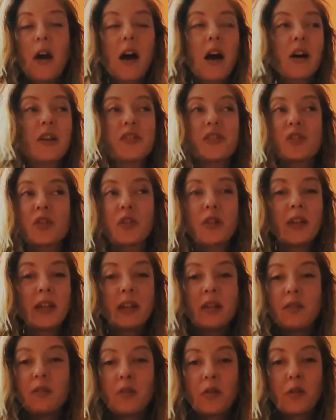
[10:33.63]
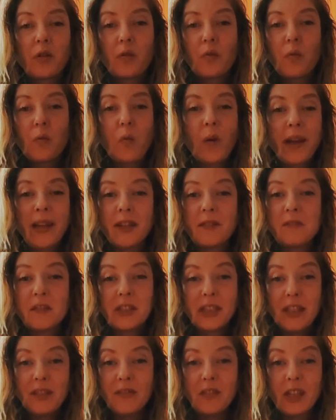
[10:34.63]
a certain way of
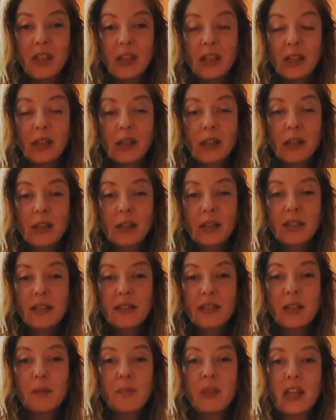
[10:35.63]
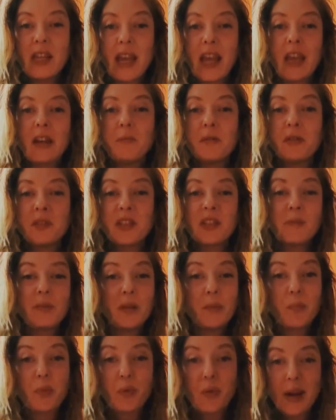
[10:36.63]
living to be able to
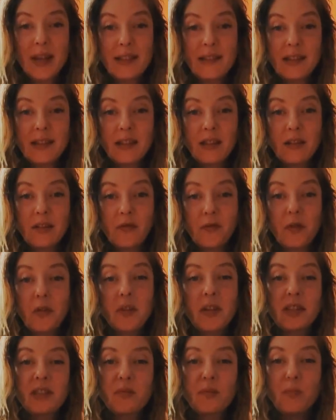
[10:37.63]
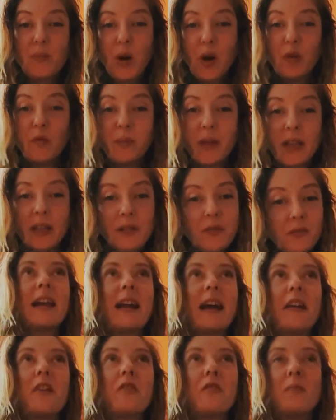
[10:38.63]
be present for this moment.
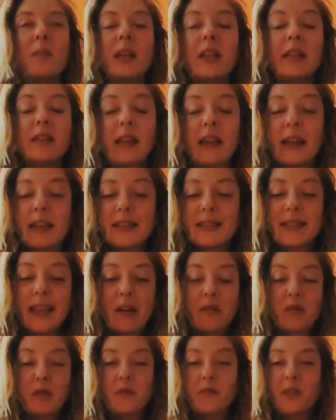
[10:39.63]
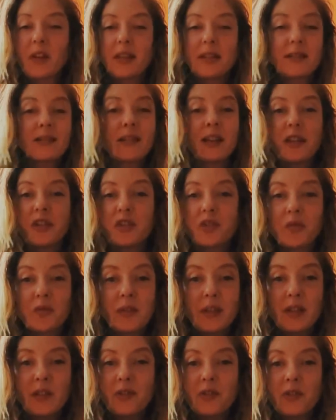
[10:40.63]
And I don't mean like sacrifice
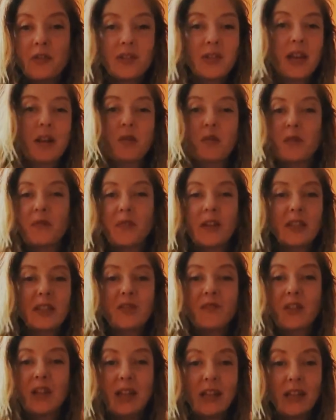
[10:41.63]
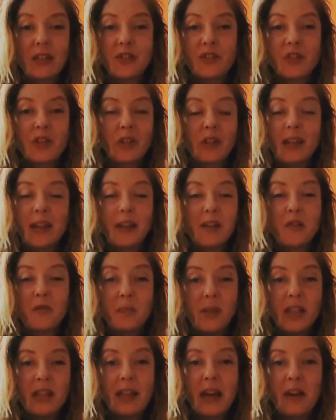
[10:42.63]
luxuries or sacrifice financially. I don't
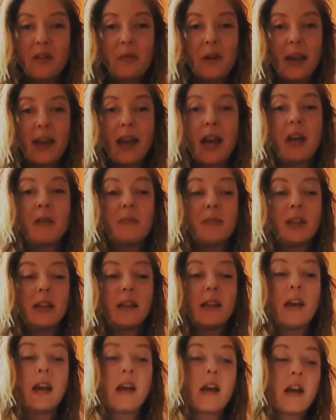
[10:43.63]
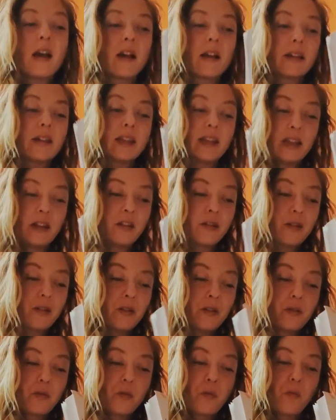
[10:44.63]
mean that way. I mean,
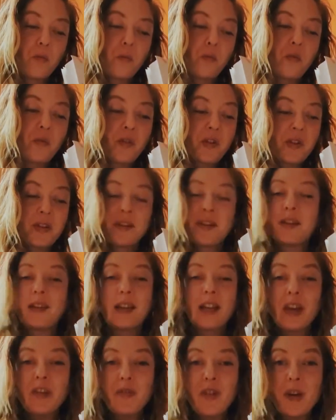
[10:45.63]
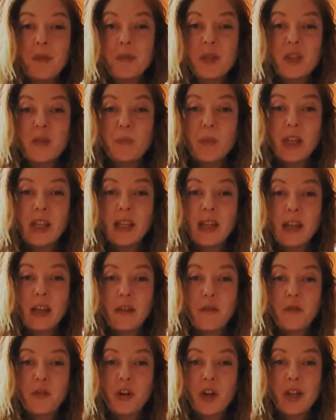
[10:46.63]
here, give up
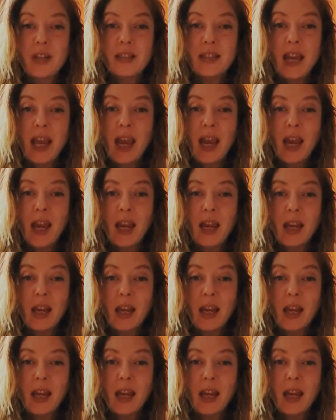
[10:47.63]
speaking for a day.